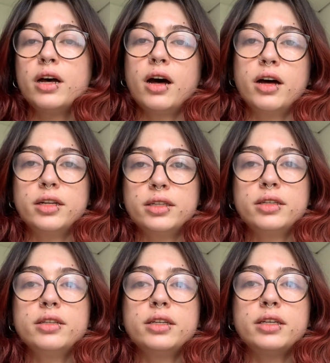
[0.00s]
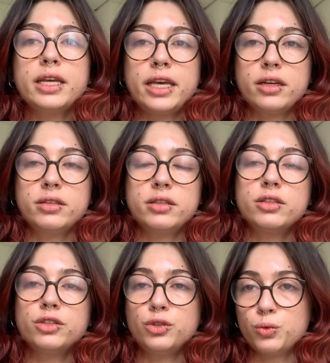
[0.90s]
Ana and
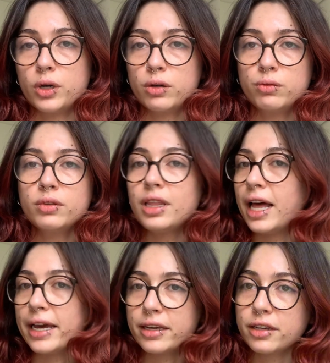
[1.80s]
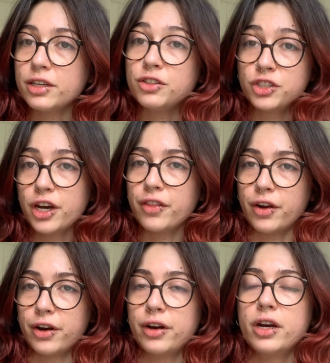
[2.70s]
João like each other.